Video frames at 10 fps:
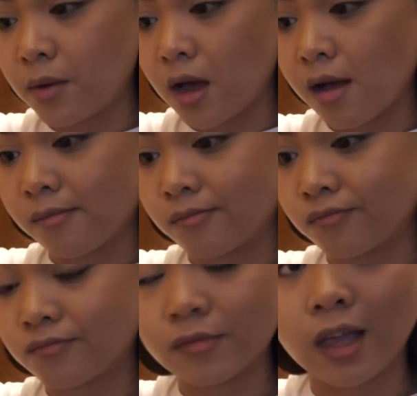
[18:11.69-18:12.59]

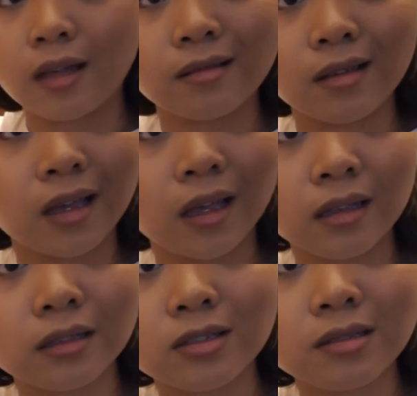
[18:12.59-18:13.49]
and it
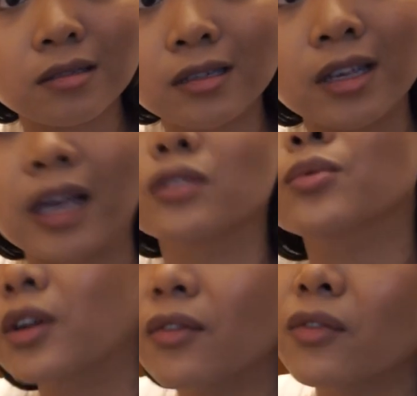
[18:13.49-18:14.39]
just gets
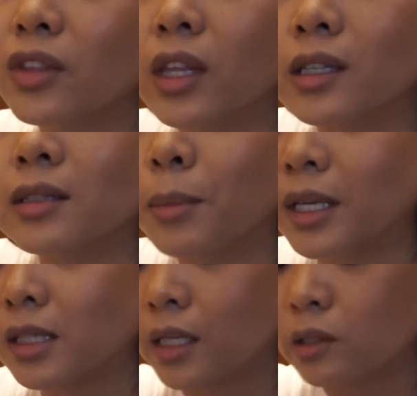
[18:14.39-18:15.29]
rid of everything. It's
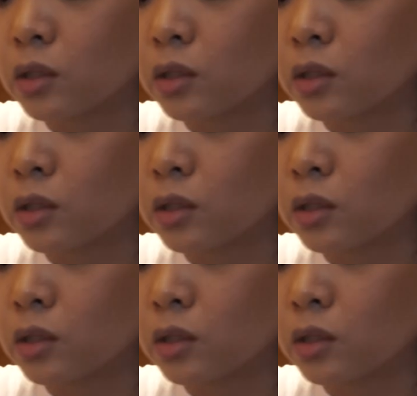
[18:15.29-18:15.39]
amazing.